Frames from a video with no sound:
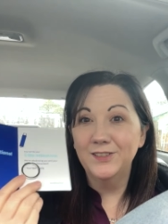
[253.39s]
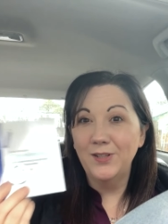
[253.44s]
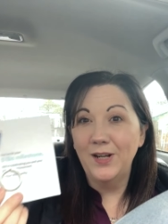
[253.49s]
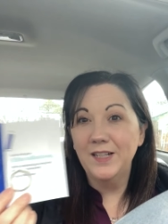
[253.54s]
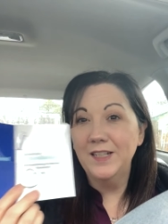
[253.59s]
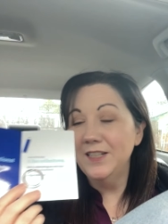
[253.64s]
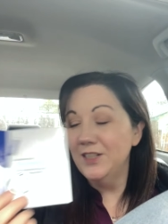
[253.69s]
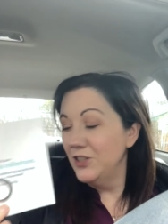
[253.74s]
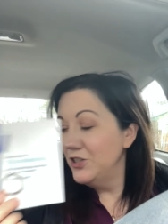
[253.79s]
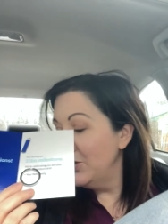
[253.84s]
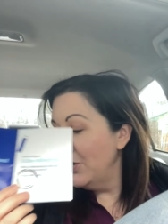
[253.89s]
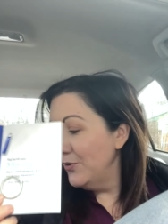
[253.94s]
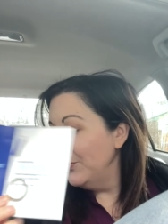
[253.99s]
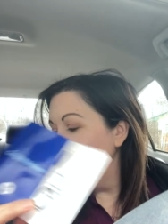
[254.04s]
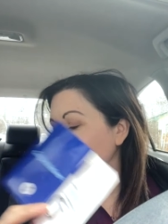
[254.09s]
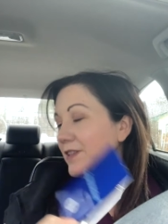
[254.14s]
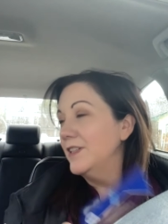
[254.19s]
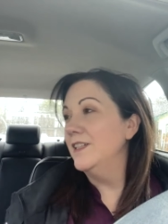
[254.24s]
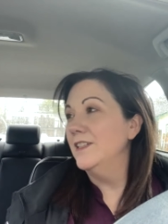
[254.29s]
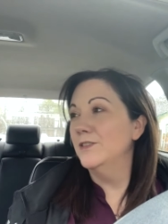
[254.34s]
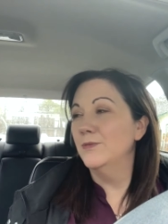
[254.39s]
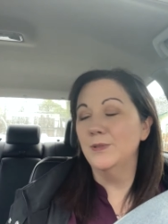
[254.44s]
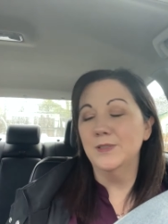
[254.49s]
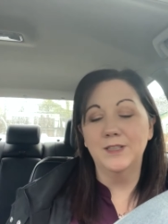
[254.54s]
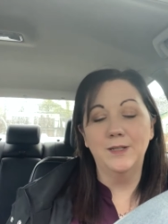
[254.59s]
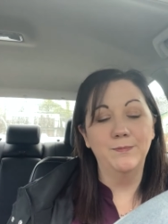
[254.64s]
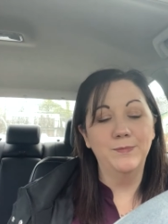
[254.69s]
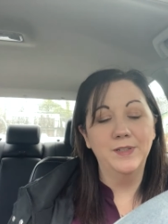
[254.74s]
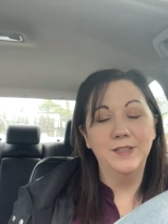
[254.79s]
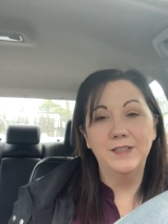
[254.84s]
So I didn't know that these were
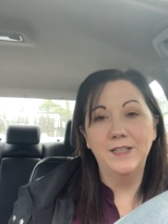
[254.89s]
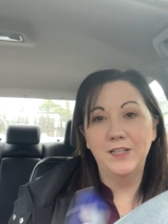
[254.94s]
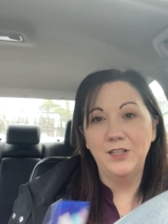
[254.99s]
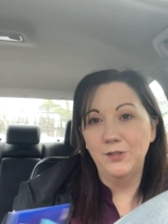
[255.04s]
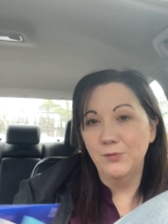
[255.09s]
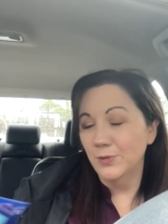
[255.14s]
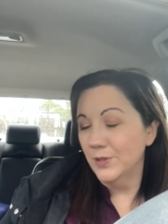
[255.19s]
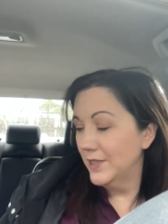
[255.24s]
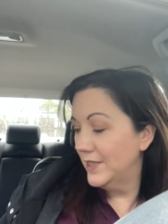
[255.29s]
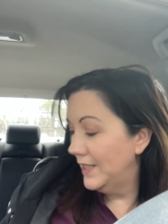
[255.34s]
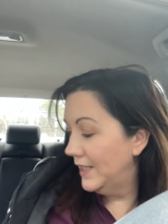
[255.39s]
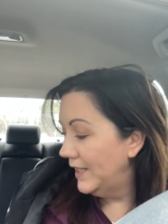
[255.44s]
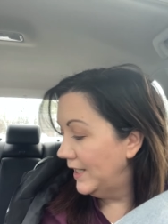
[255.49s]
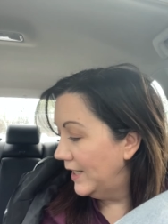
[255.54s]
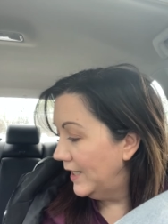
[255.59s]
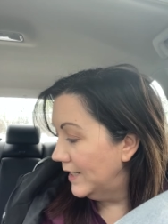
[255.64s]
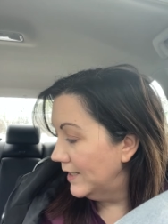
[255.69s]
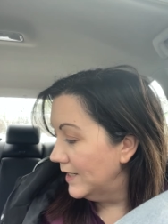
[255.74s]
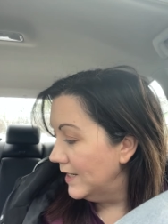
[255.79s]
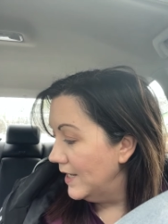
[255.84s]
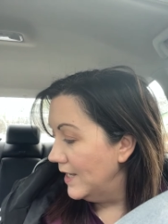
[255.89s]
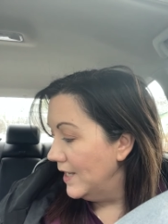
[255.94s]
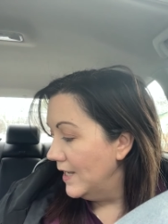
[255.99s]
something that you were getting,